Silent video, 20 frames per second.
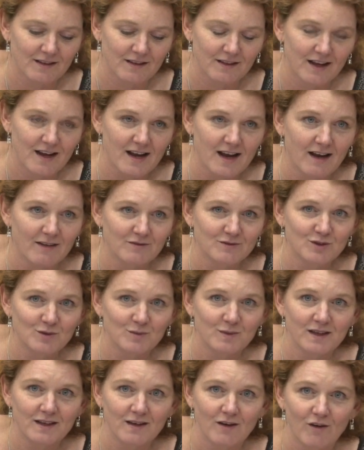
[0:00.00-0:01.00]
they have
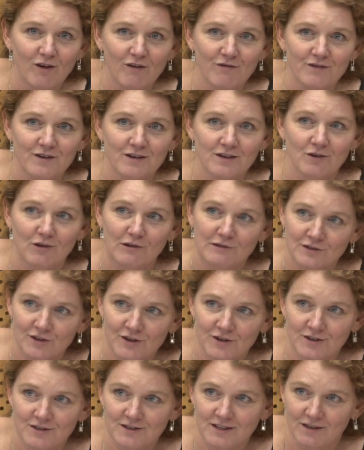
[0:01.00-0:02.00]
to be offered
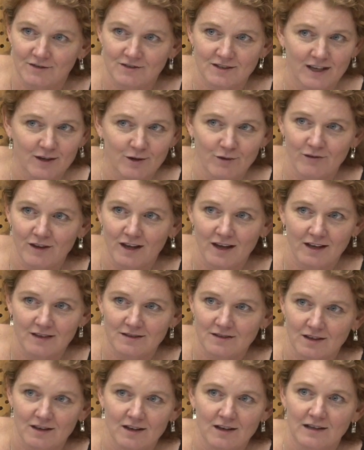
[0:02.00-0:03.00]
alternatives. I don't think
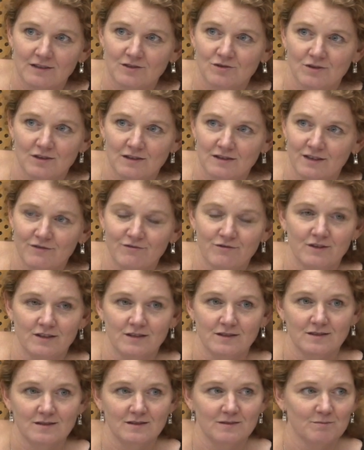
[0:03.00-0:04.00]
it's a cultural
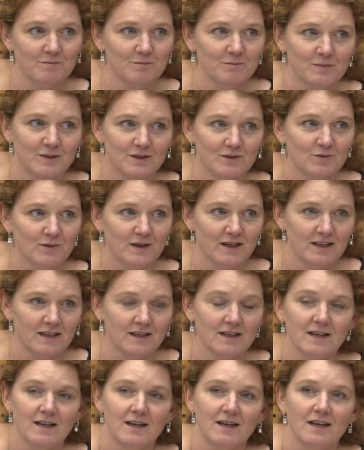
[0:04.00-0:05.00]
difference
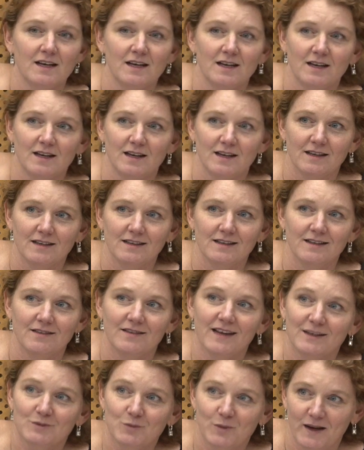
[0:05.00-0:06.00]
between
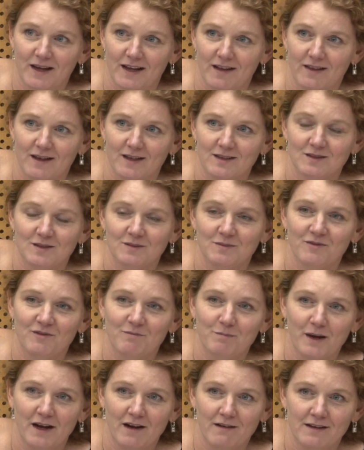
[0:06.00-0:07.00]
in that way that
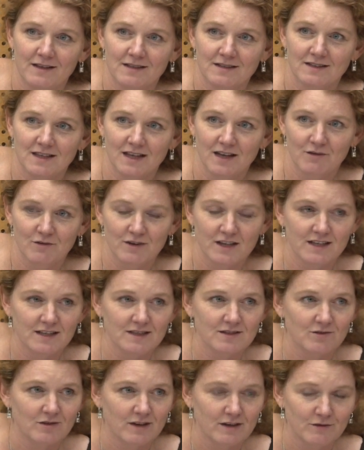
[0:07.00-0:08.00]
parents in
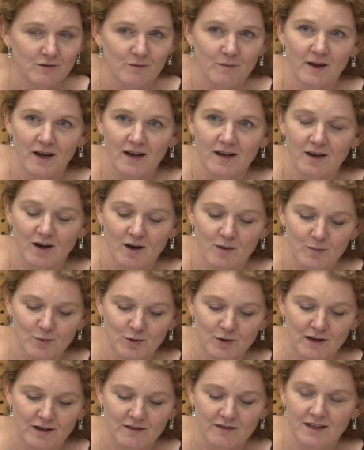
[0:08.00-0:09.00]
Greece or in Romania are
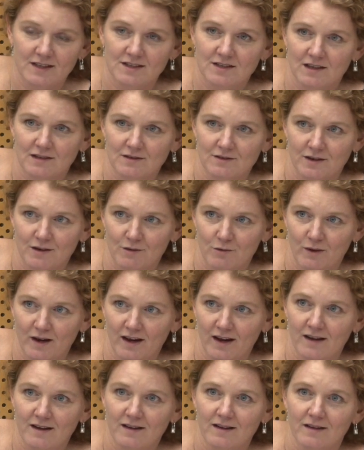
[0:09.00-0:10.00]
pulling their children
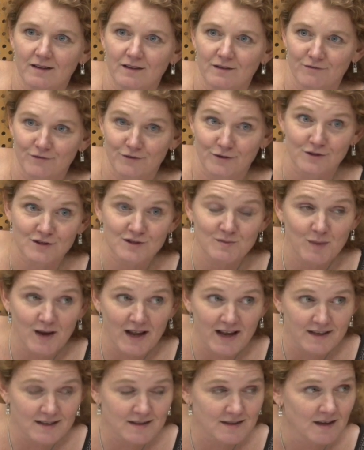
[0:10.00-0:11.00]
away in the first
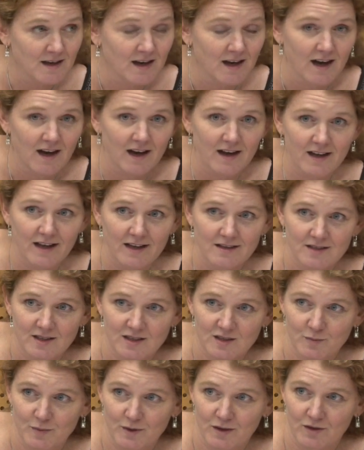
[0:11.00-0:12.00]
place. I guess
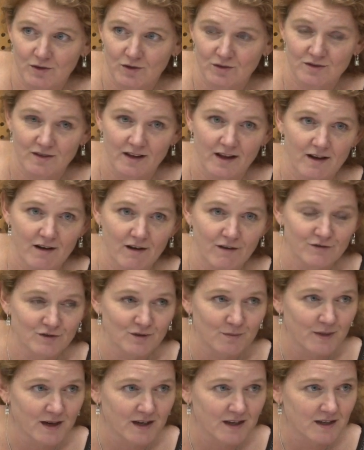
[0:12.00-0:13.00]
it's because they,
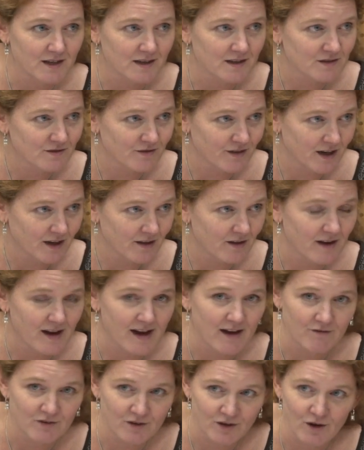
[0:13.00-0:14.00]
after many years, find they
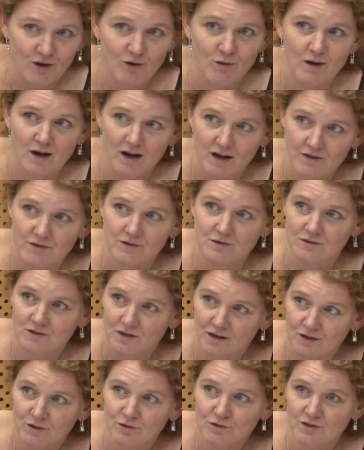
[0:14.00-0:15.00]
have no other
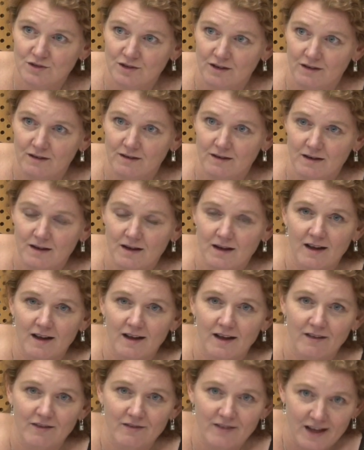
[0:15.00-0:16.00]
solution.
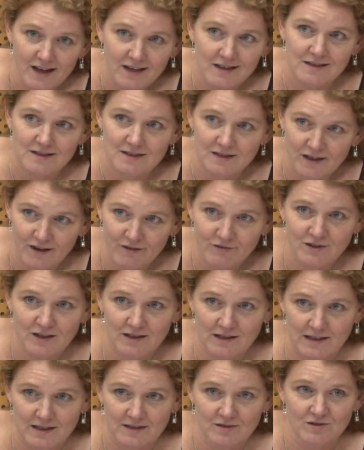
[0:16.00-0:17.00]
And that is
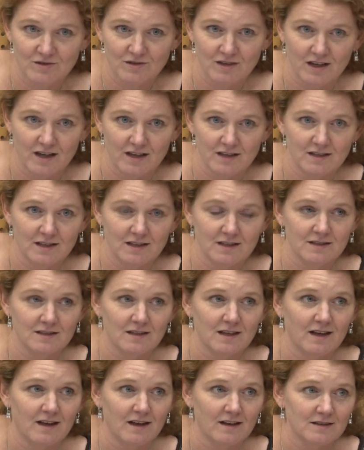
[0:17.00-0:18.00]
definitely
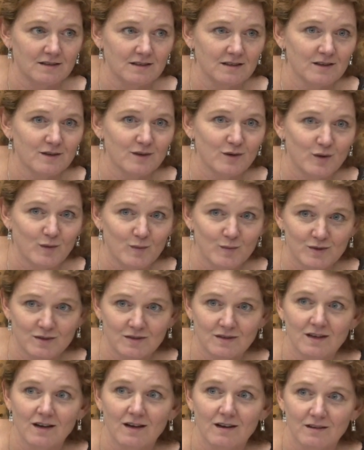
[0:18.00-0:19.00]
society's and
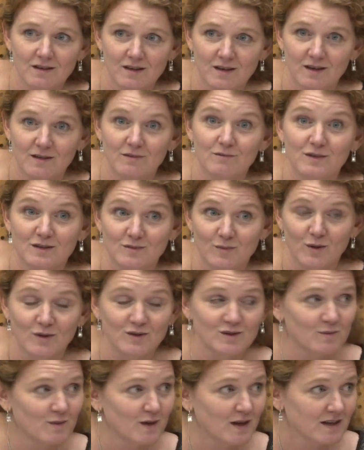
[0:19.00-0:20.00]
Europe's
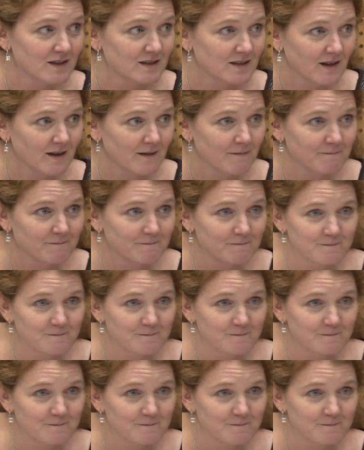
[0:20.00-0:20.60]
responsibility.